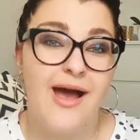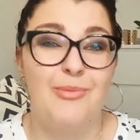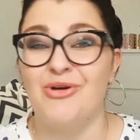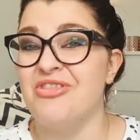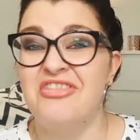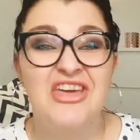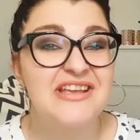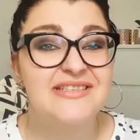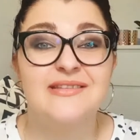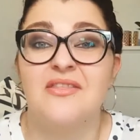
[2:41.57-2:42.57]
about
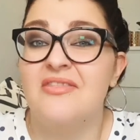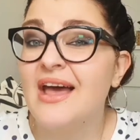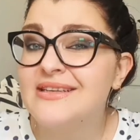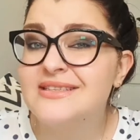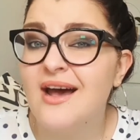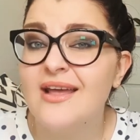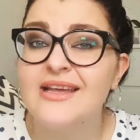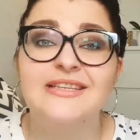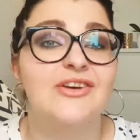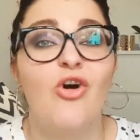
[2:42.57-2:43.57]
this and that
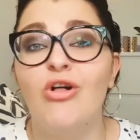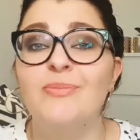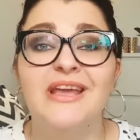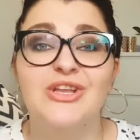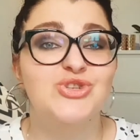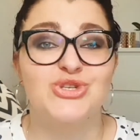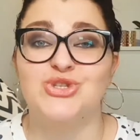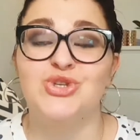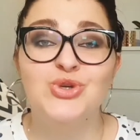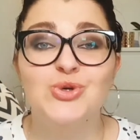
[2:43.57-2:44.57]
diet all being
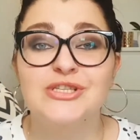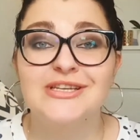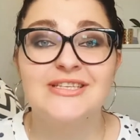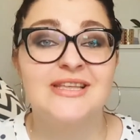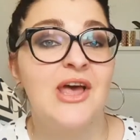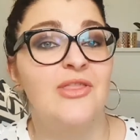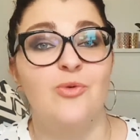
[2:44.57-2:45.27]
just useless,